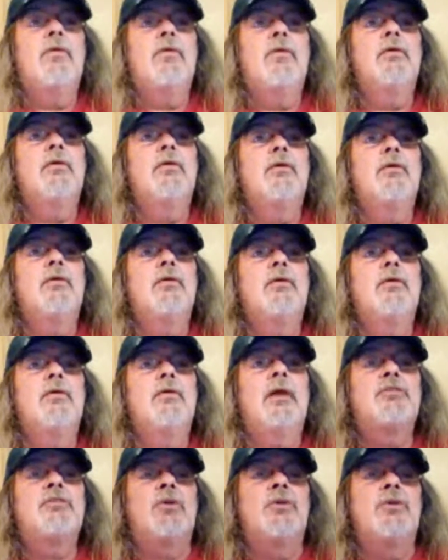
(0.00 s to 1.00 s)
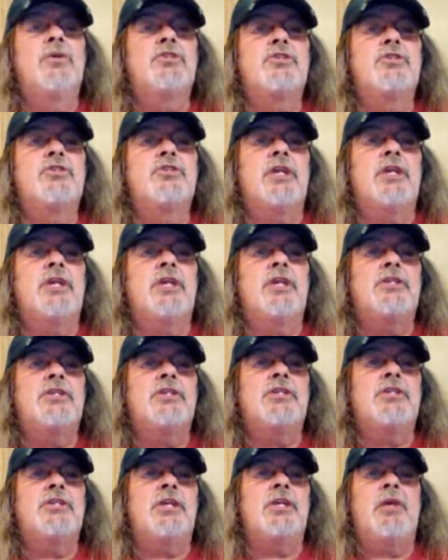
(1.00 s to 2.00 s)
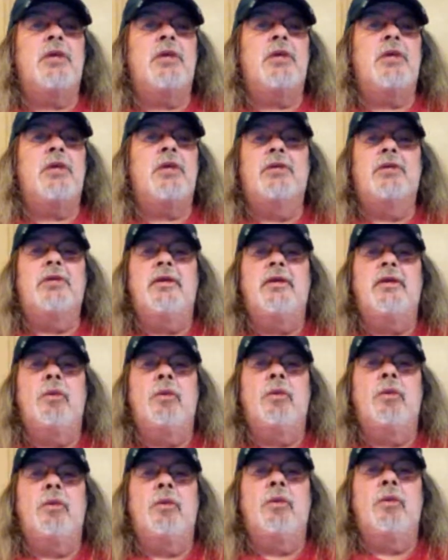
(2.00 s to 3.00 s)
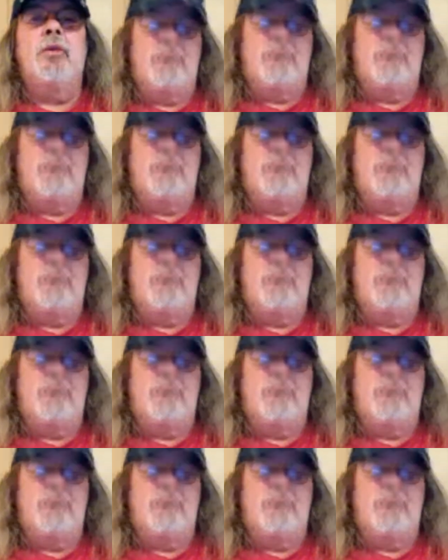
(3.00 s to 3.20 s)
I'm showing 66 people in here on my phone.